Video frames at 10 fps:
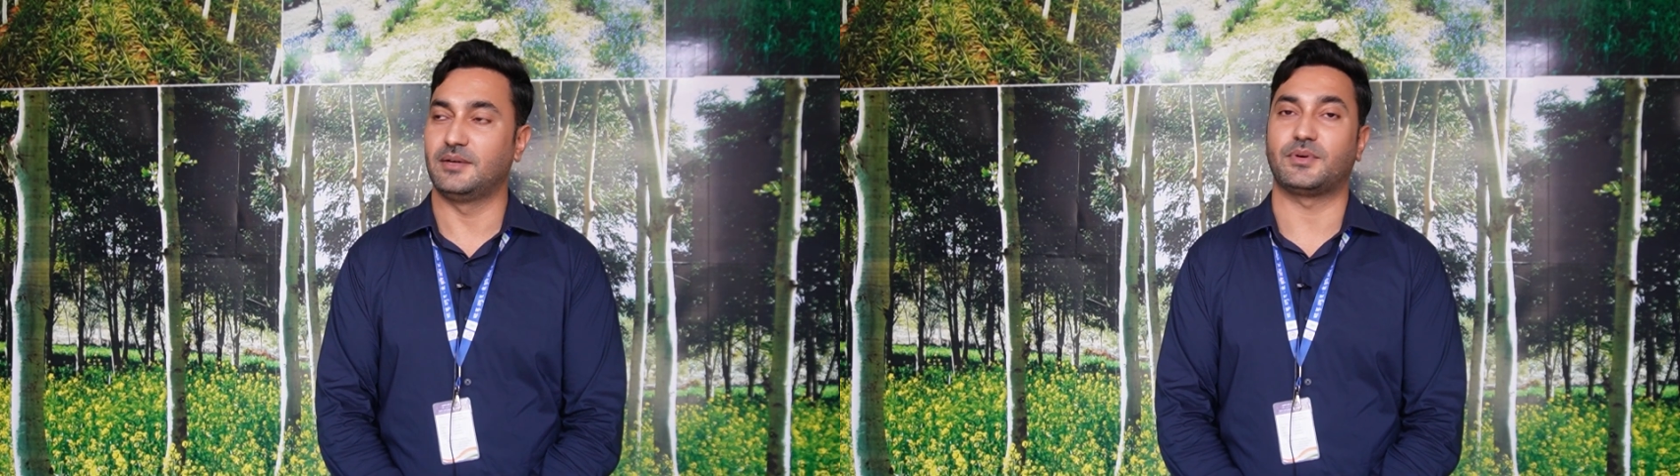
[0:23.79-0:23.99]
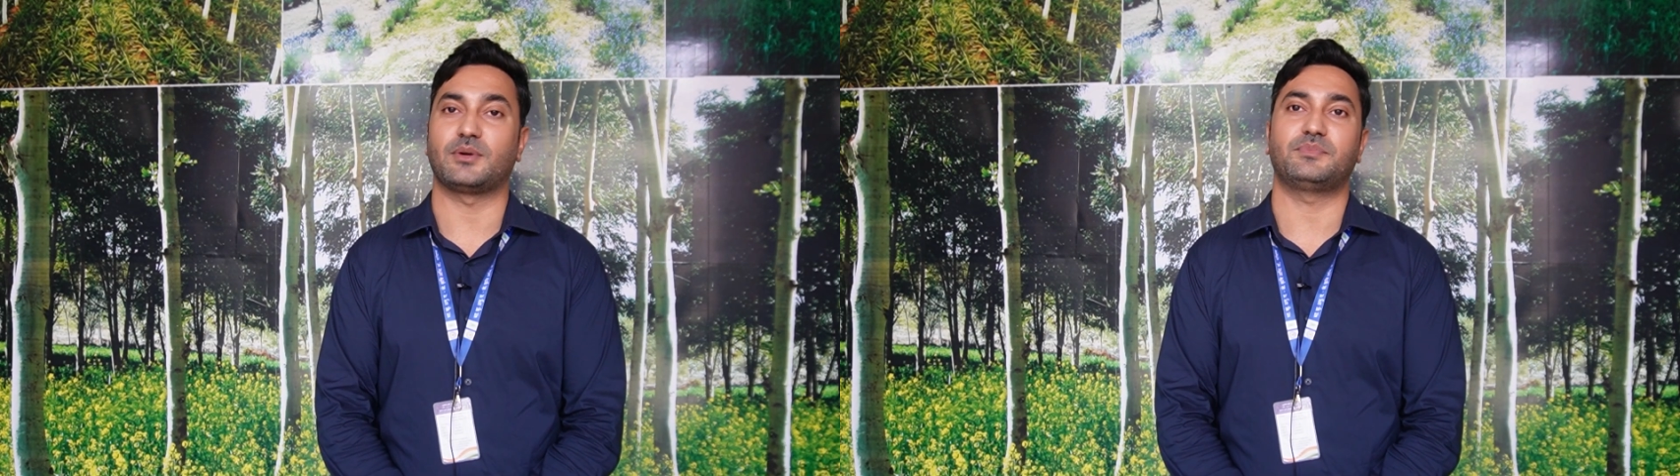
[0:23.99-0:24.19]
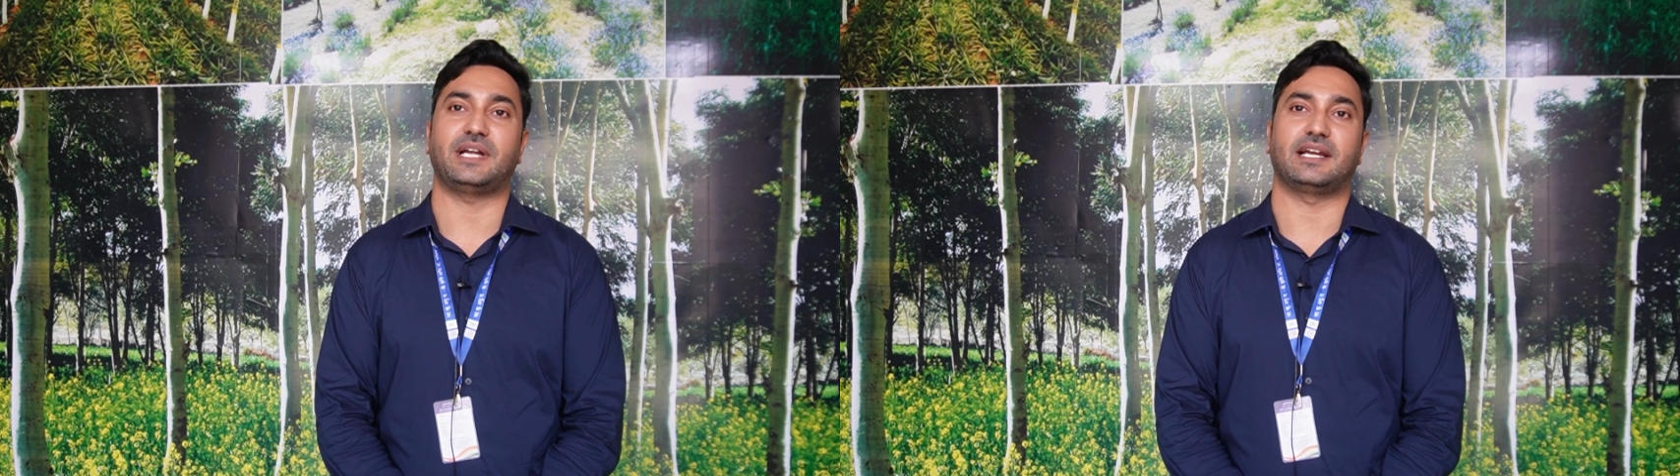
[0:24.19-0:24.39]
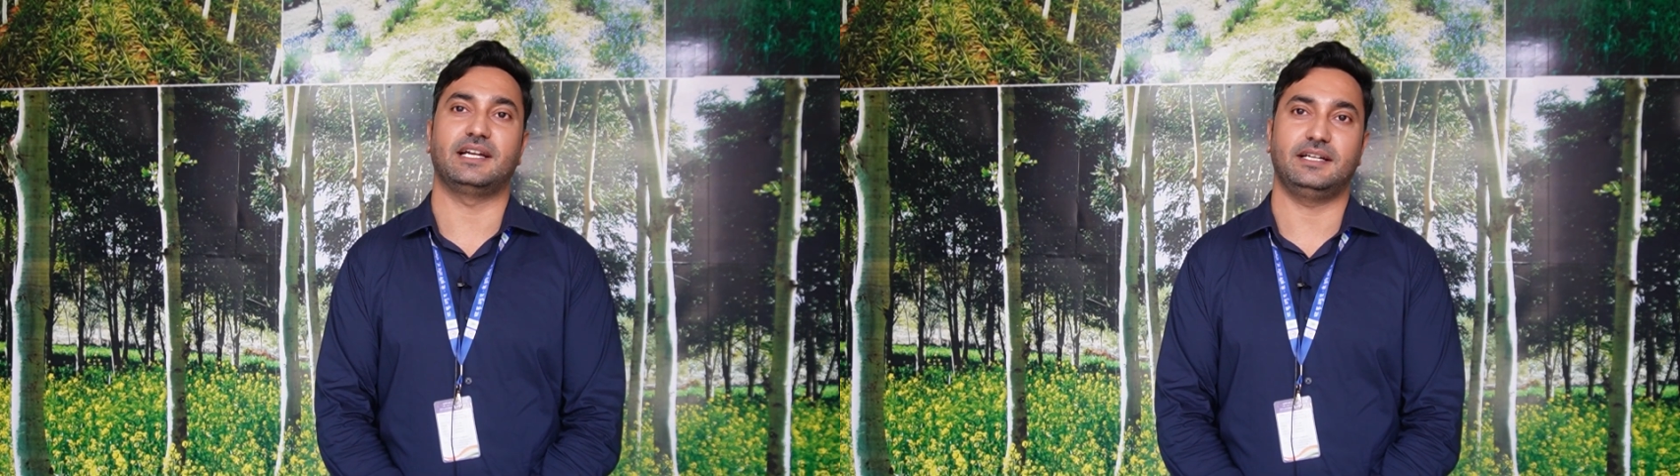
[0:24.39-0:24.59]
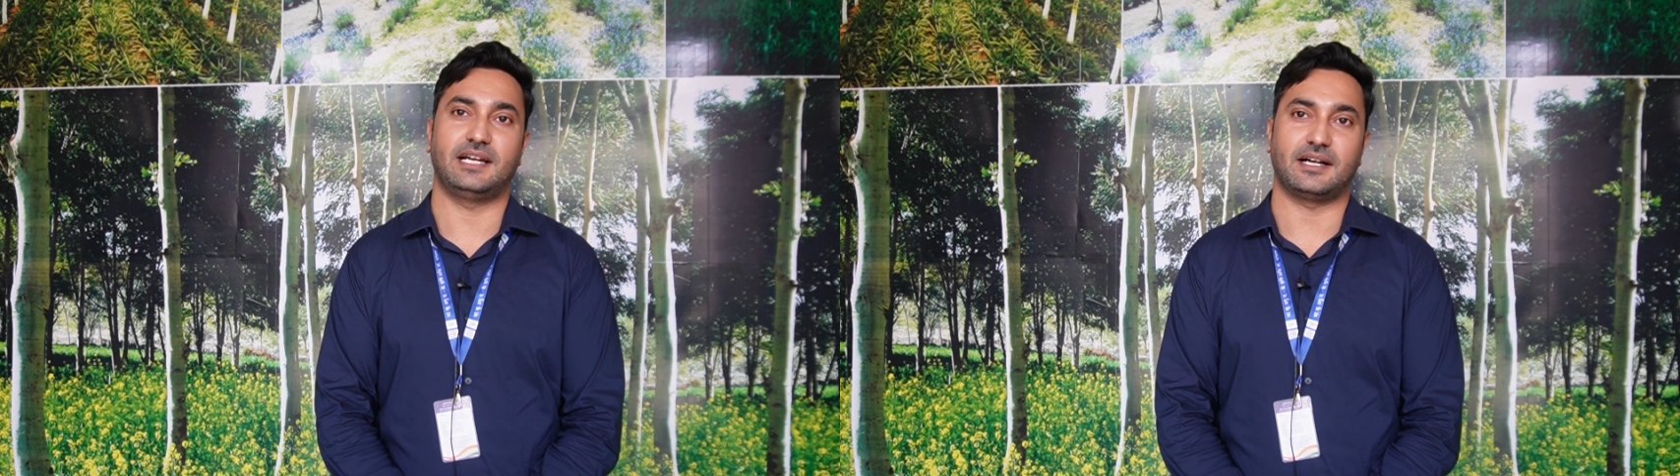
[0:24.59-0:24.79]
from
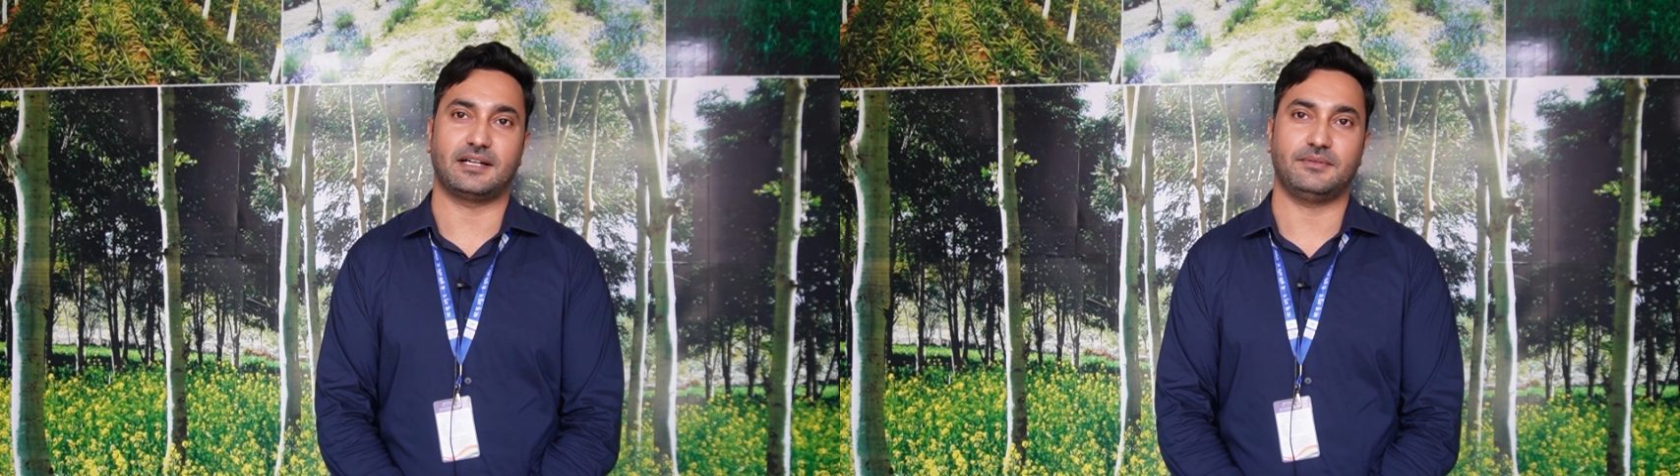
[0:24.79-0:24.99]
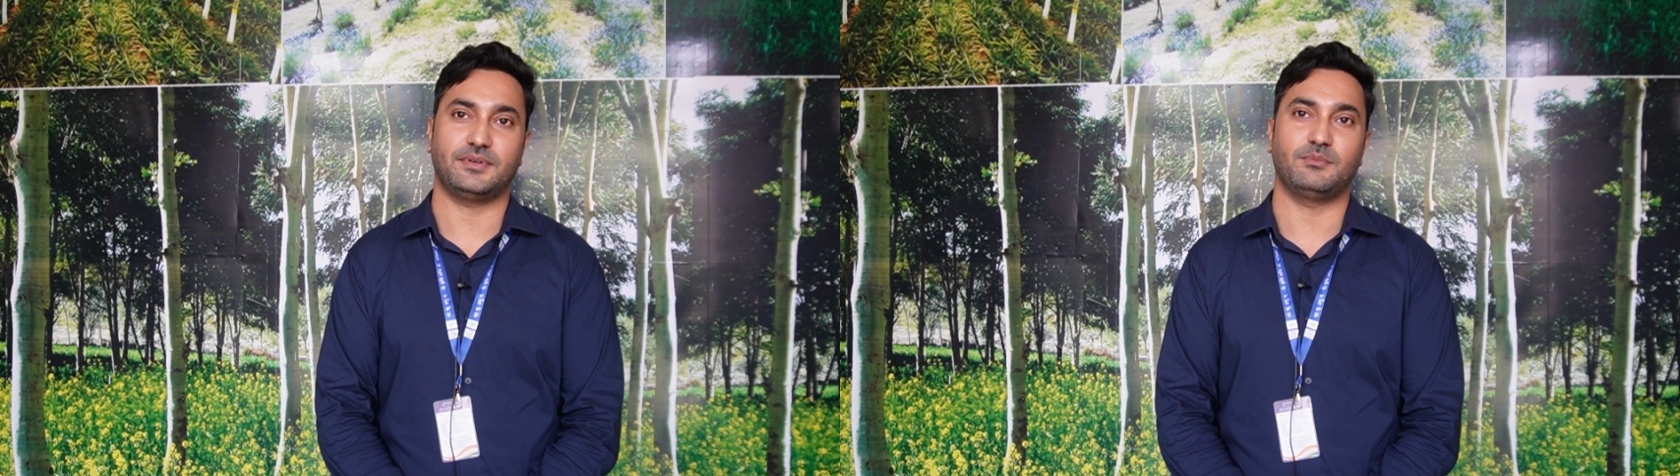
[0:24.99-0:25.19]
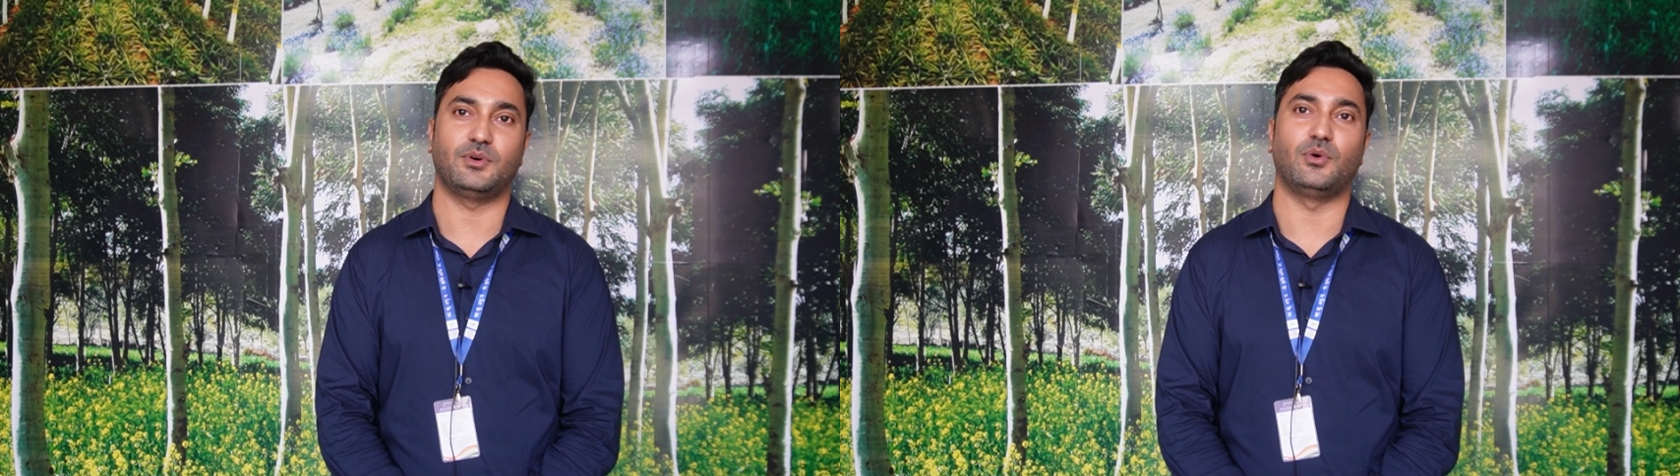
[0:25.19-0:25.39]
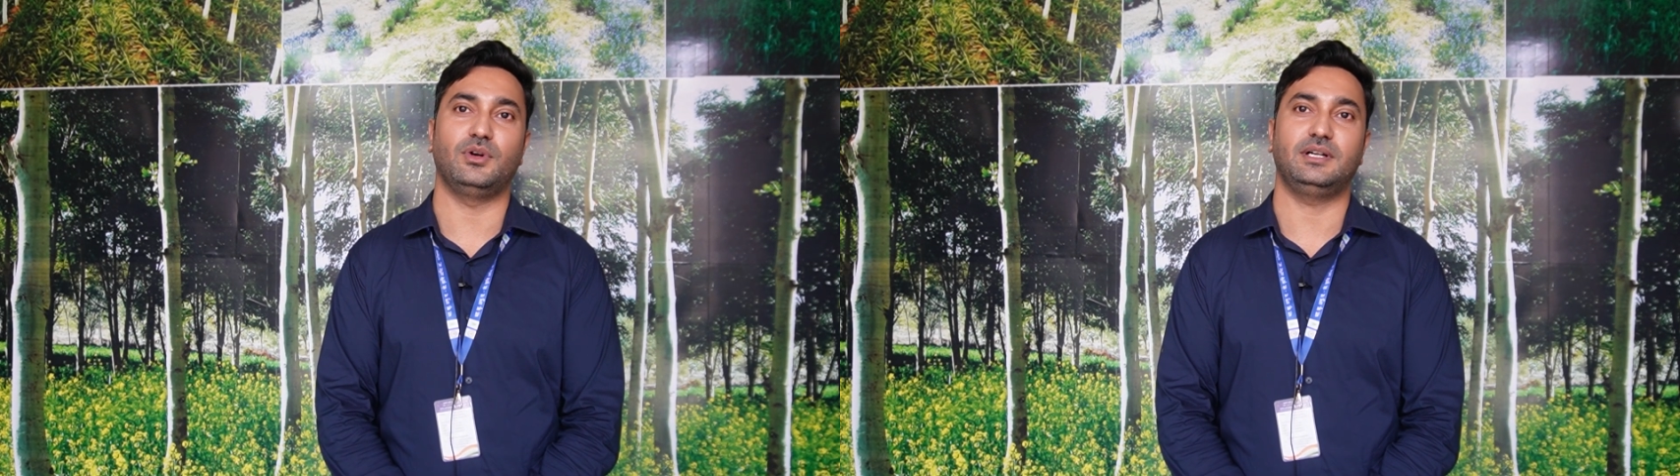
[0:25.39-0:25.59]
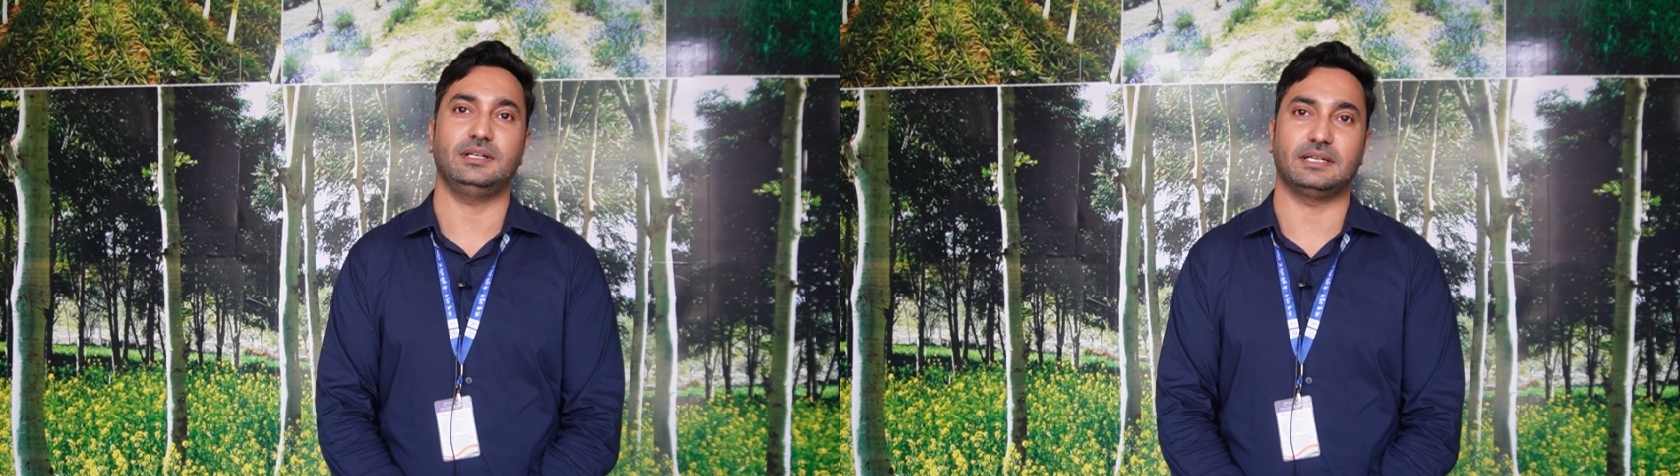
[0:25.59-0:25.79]
taking data from old